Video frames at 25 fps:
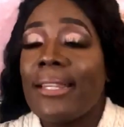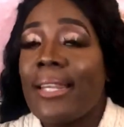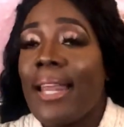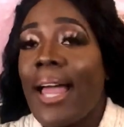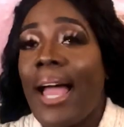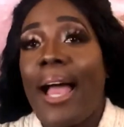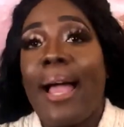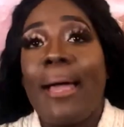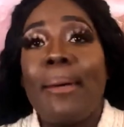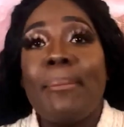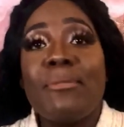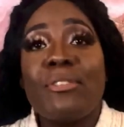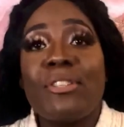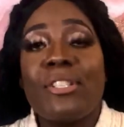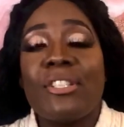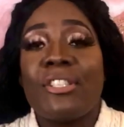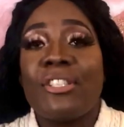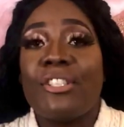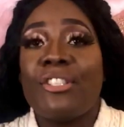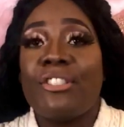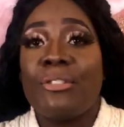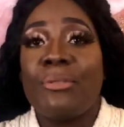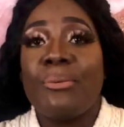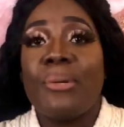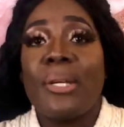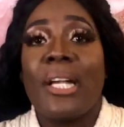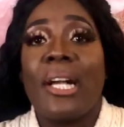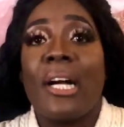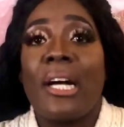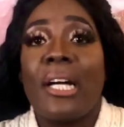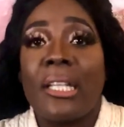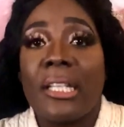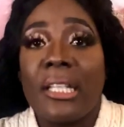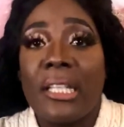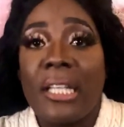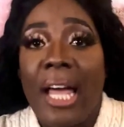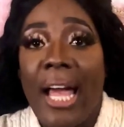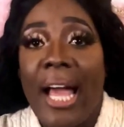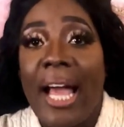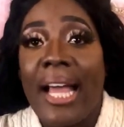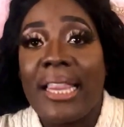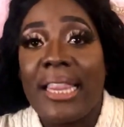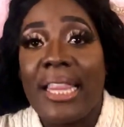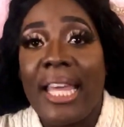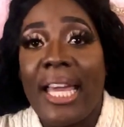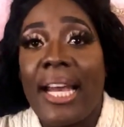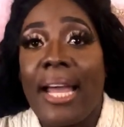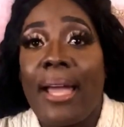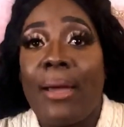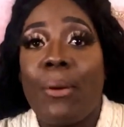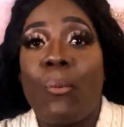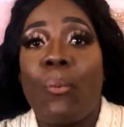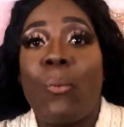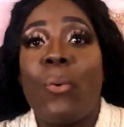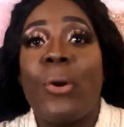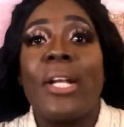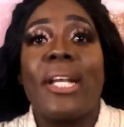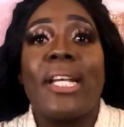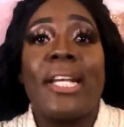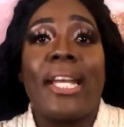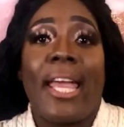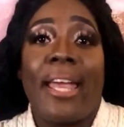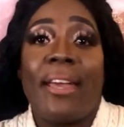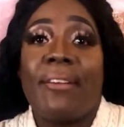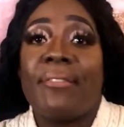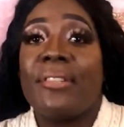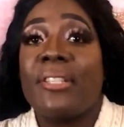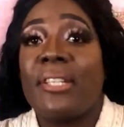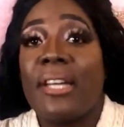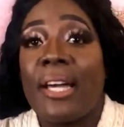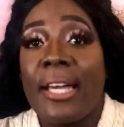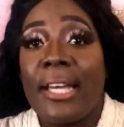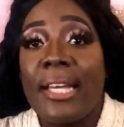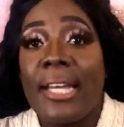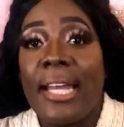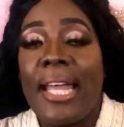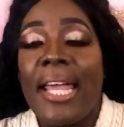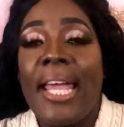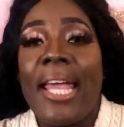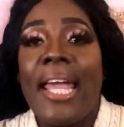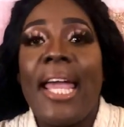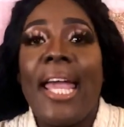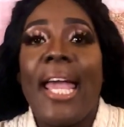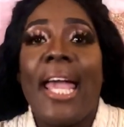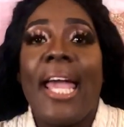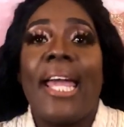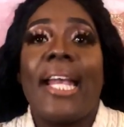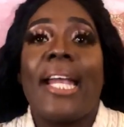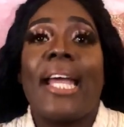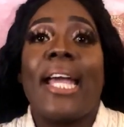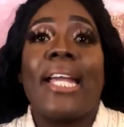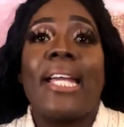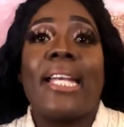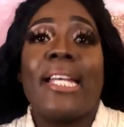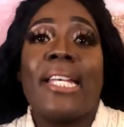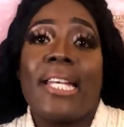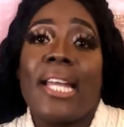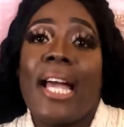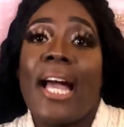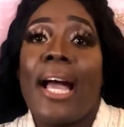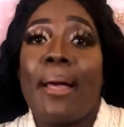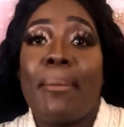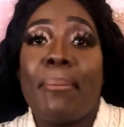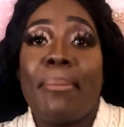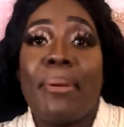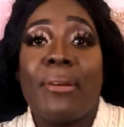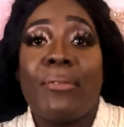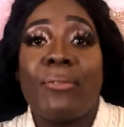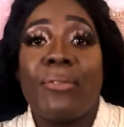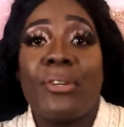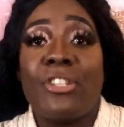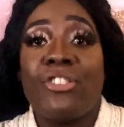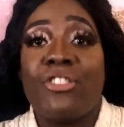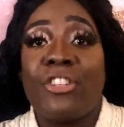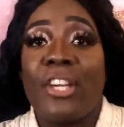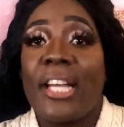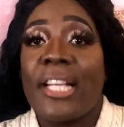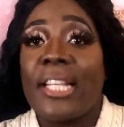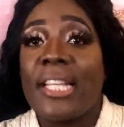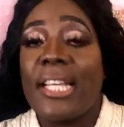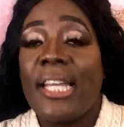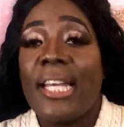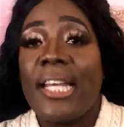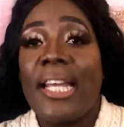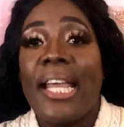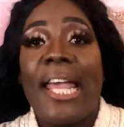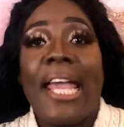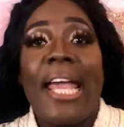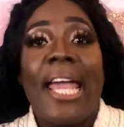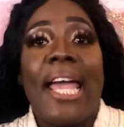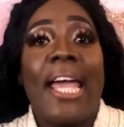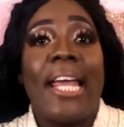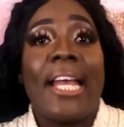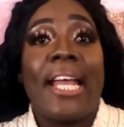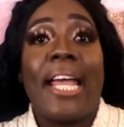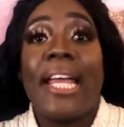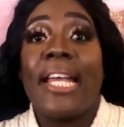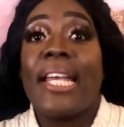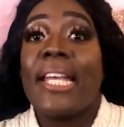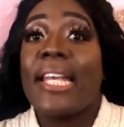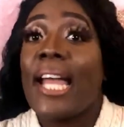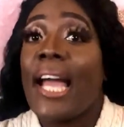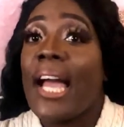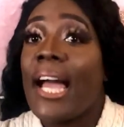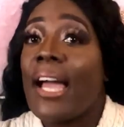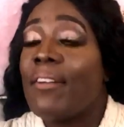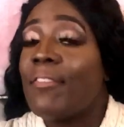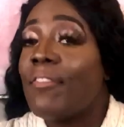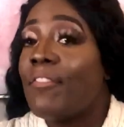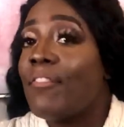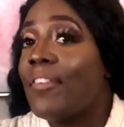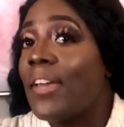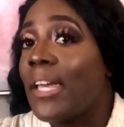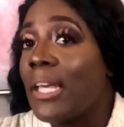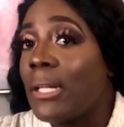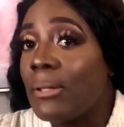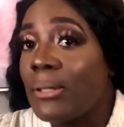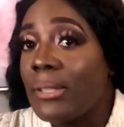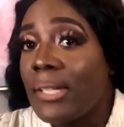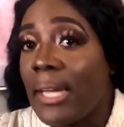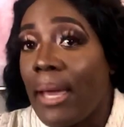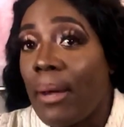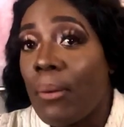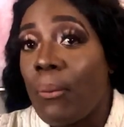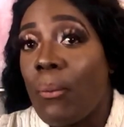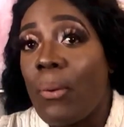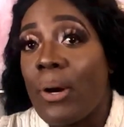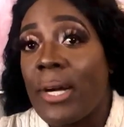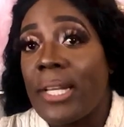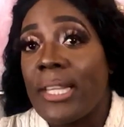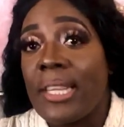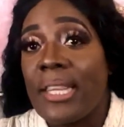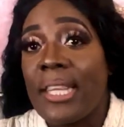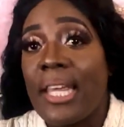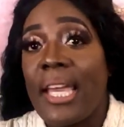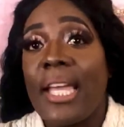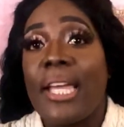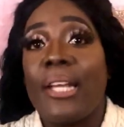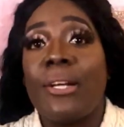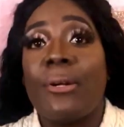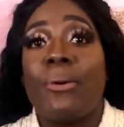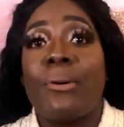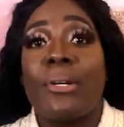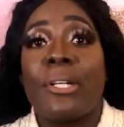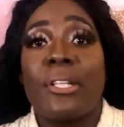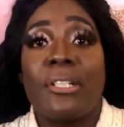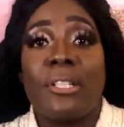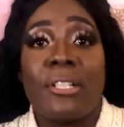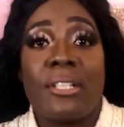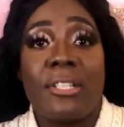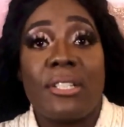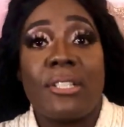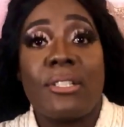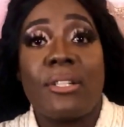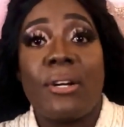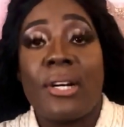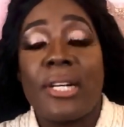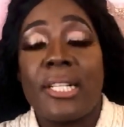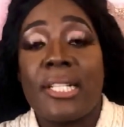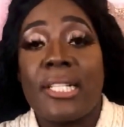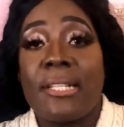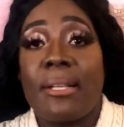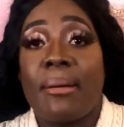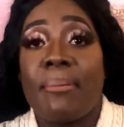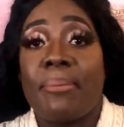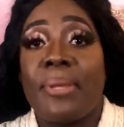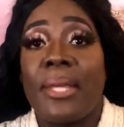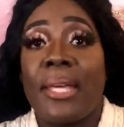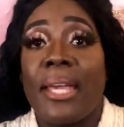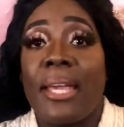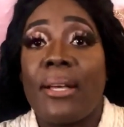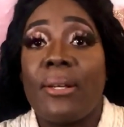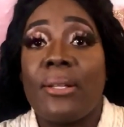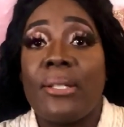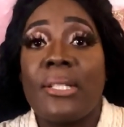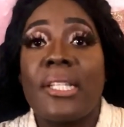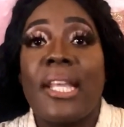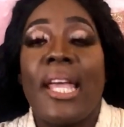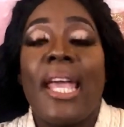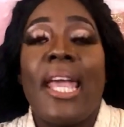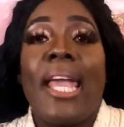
I'm just doing a lot that I wouldn't have done had I not been rejected, had I not failed at one thing in order to start something else.